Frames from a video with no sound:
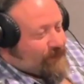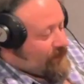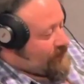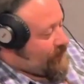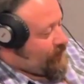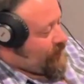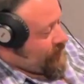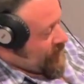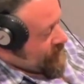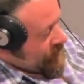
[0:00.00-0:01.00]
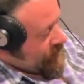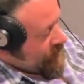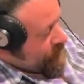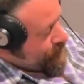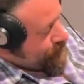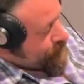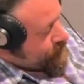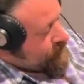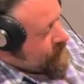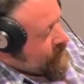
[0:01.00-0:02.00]
This time we got to go
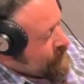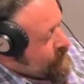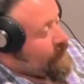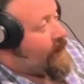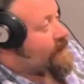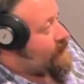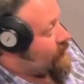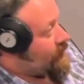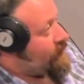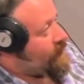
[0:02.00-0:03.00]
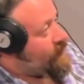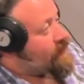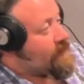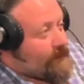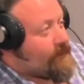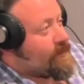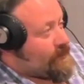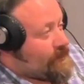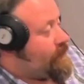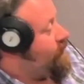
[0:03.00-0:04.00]
through New Mexico for the first time, which
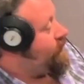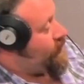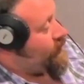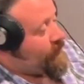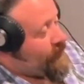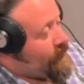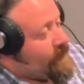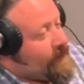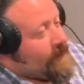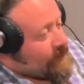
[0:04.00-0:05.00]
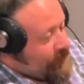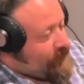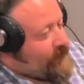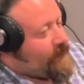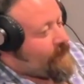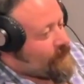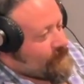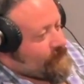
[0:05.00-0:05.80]
was beautiful, great venues,